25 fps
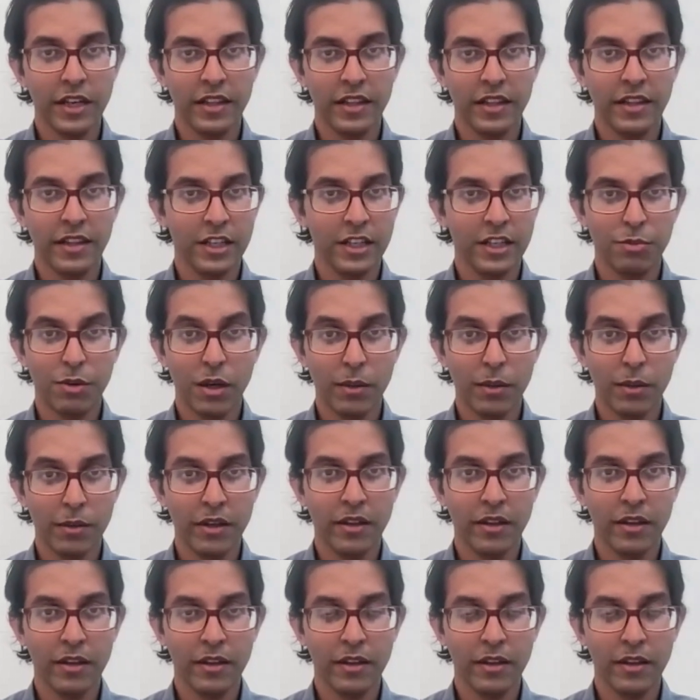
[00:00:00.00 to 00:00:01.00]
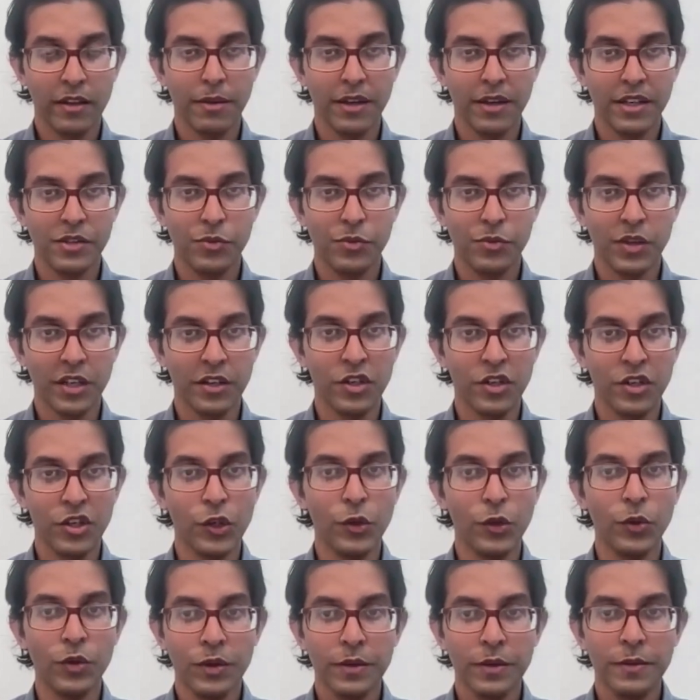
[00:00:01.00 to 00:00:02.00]
I think is probably the best we can
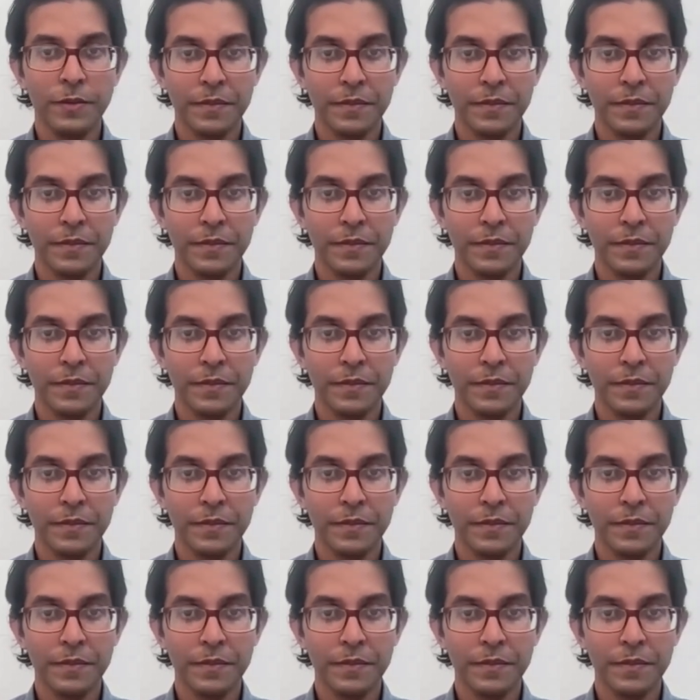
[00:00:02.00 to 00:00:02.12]
do.